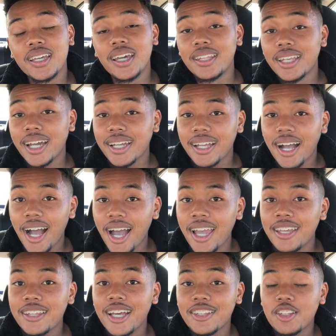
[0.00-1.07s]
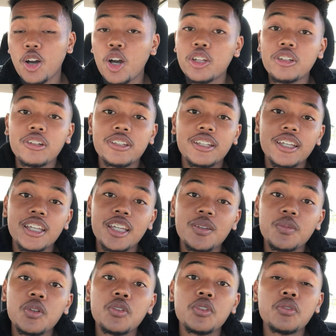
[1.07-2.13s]
And that guy that's on your
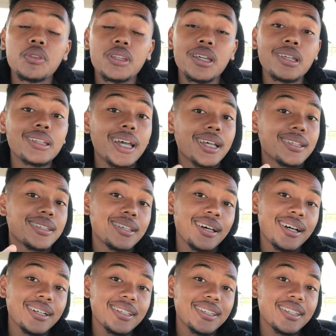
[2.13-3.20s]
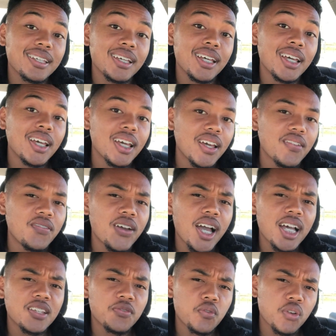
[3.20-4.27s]
team who you think that sucks,
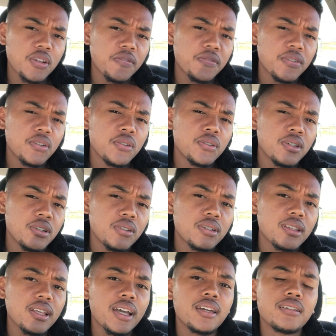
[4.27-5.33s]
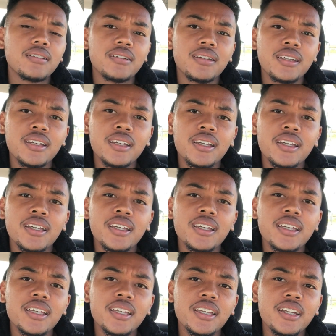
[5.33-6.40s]
fast forward a few years later,
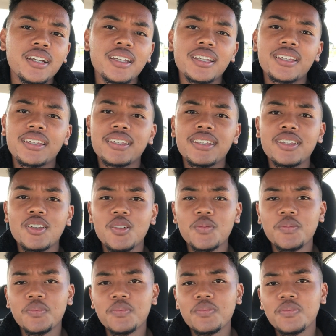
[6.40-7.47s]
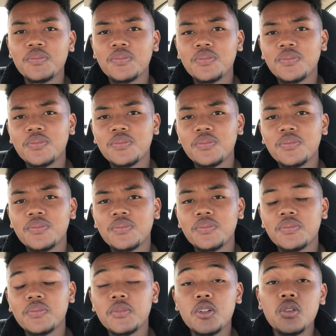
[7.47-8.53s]
you're going to see him.
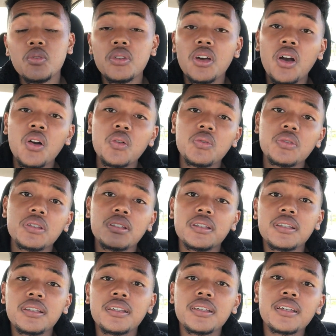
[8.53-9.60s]
Who knows?